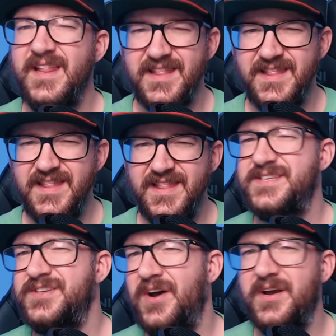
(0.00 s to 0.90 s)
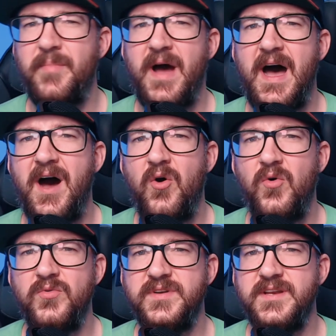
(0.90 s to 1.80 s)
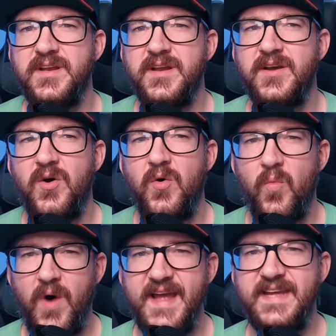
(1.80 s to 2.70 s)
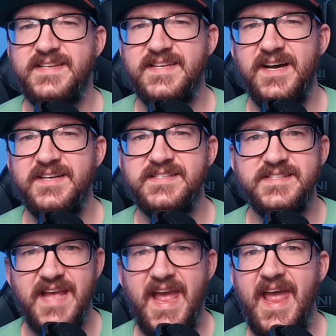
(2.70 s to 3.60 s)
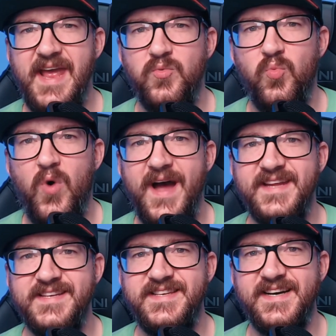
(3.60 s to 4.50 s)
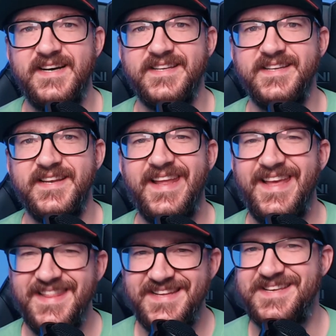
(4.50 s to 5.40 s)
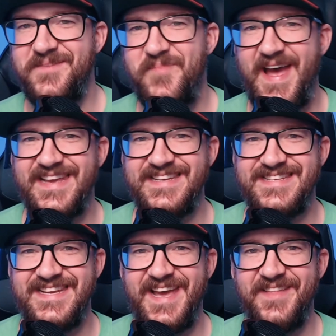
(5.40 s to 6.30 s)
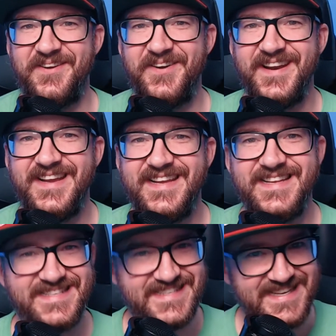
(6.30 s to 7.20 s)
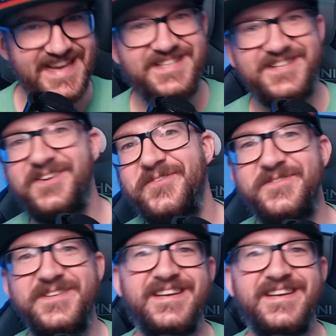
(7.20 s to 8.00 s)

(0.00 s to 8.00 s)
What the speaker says: Let's talk about why it does and why it doesn't, and let's unpack it together. Stay tuned.